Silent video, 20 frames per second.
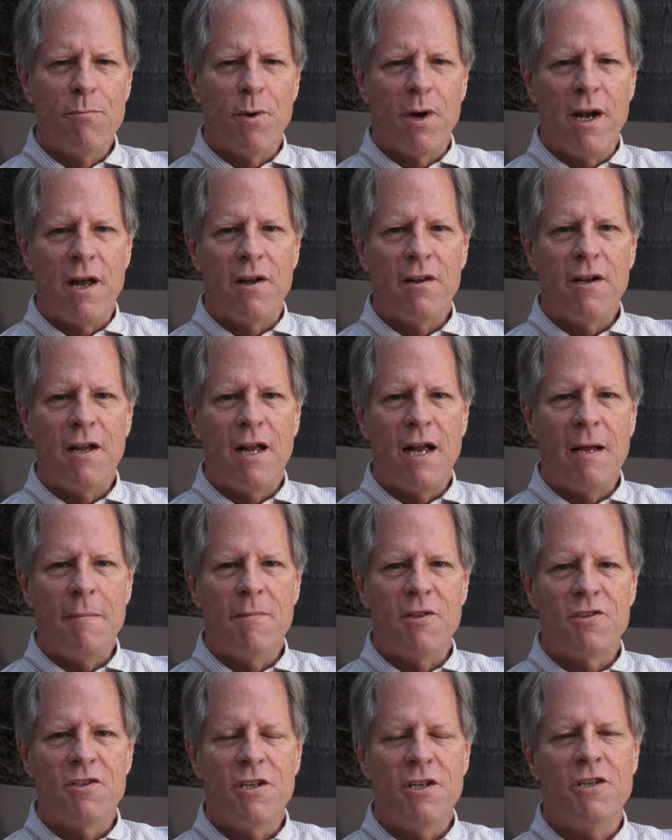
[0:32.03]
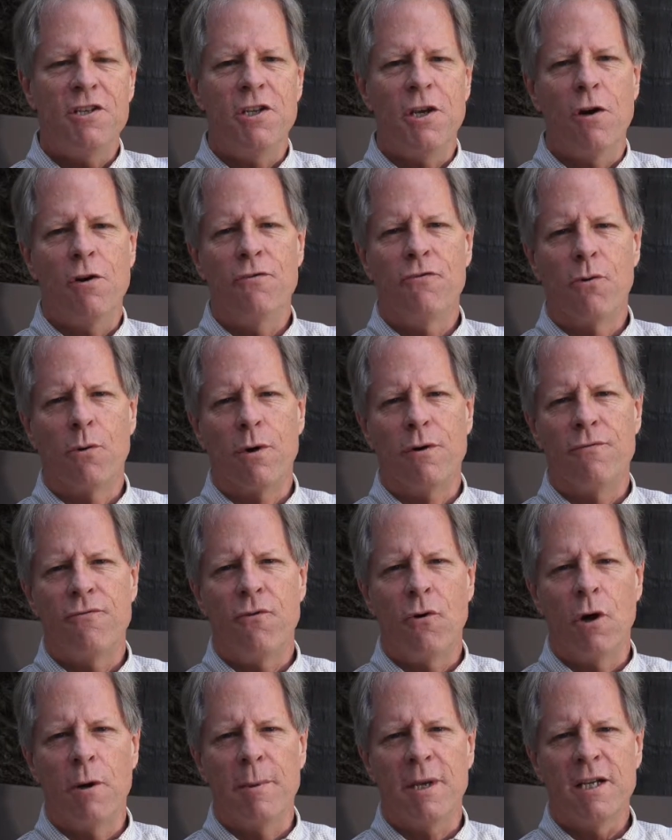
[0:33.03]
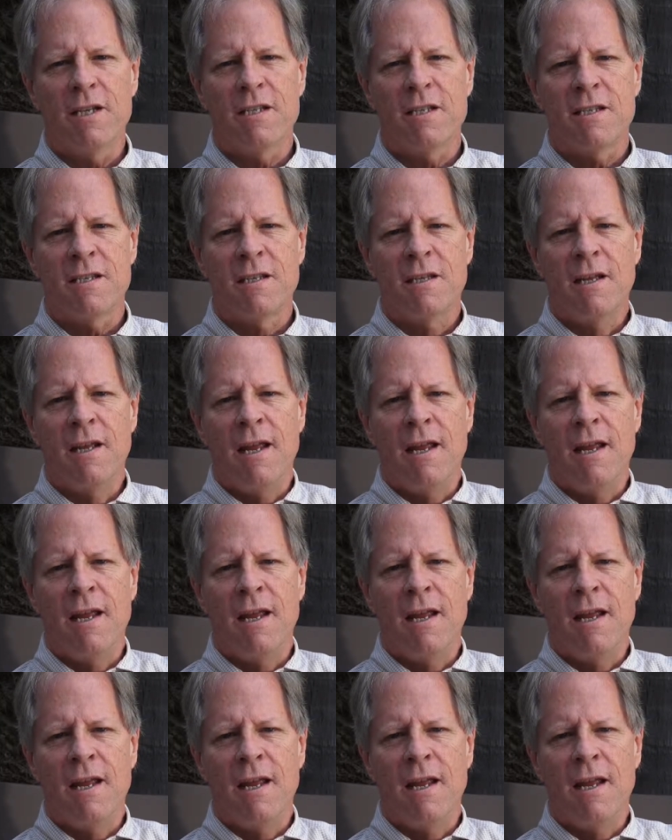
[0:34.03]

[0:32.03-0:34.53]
Brown. I'm the CTO for Informix,